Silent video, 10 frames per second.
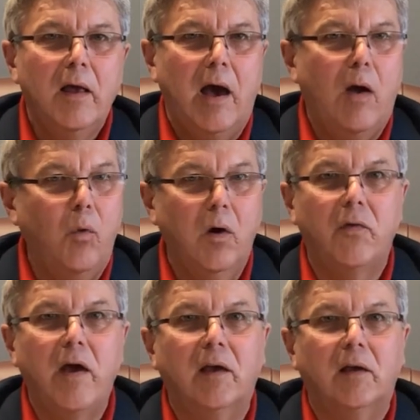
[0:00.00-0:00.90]
Will
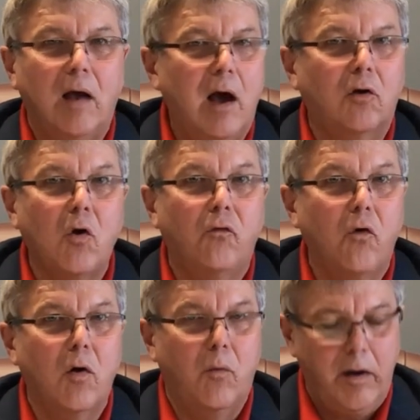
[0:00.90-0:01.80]
they go
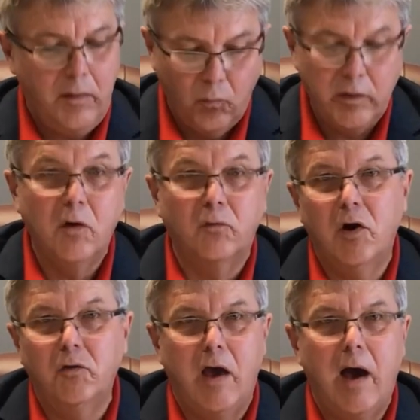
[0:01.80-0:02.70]
forward? We don't
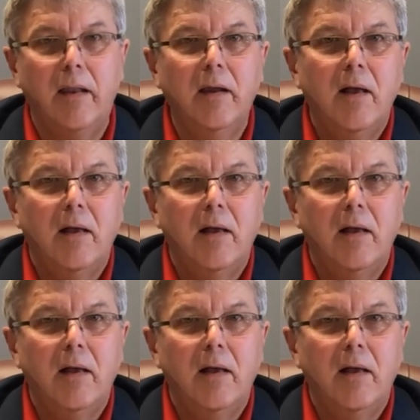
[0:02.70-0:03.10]
know yet.